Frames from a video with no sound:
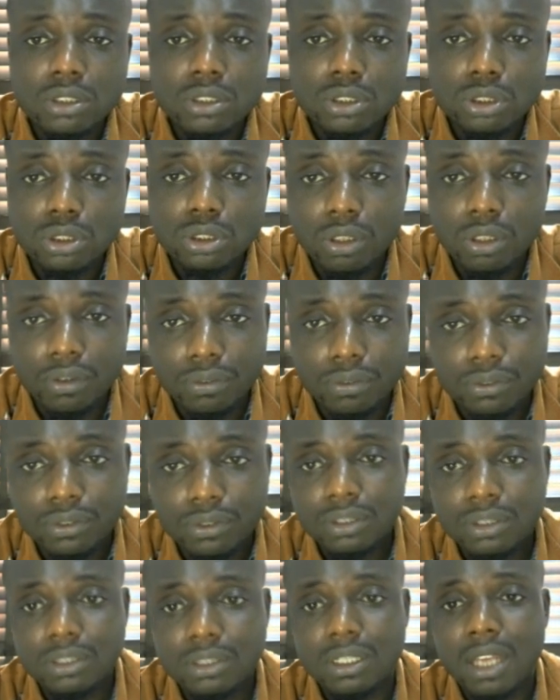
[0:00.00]

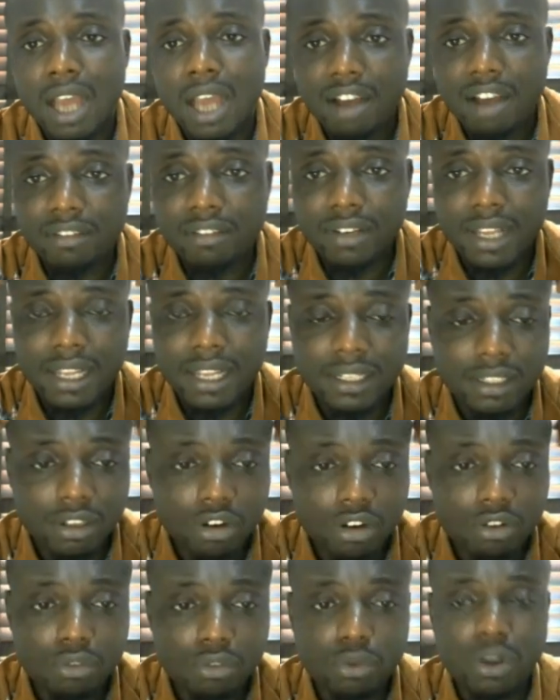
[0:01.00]
stuff, they have an
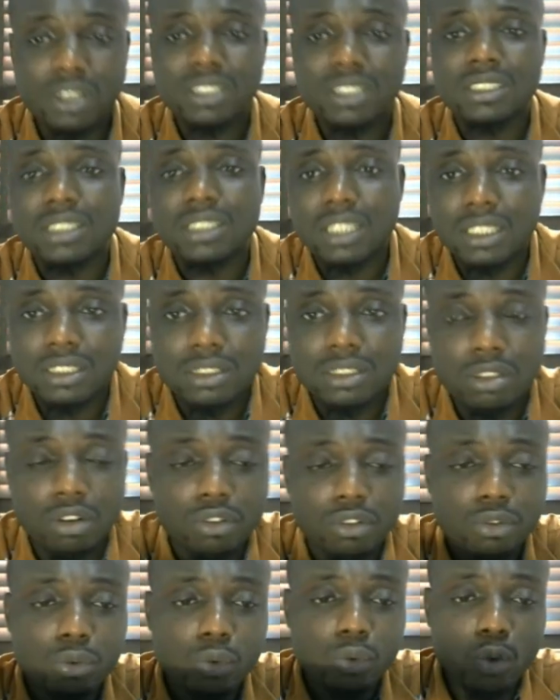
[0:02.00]
idea of what it takes
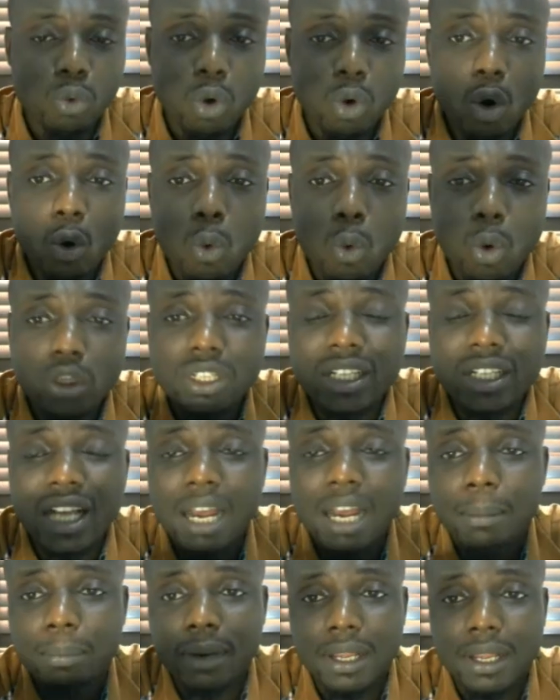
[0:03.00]
or what they
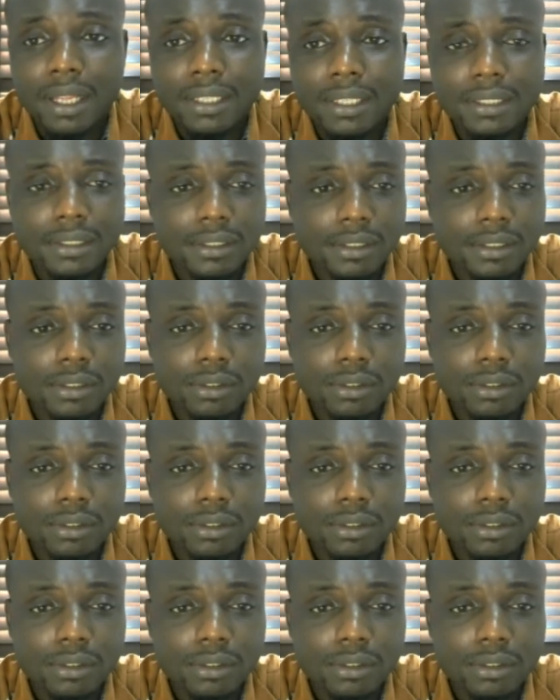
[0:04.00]
are applying.